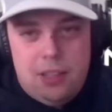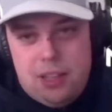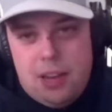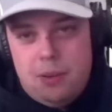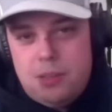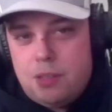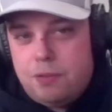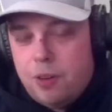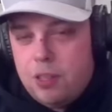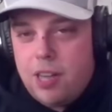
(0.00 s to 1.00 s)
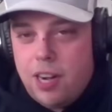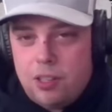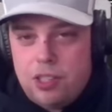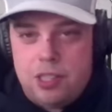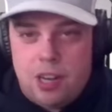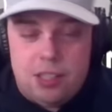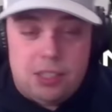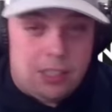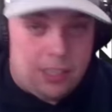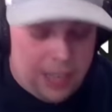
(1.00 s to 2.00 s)
That was his first title shot.
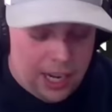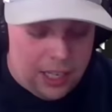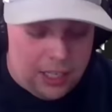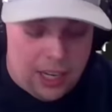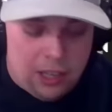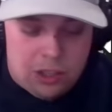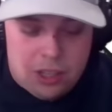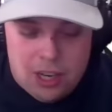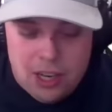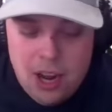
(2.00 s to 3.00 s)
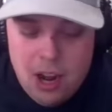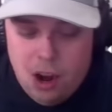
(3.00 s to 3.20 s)
This is his second title shot.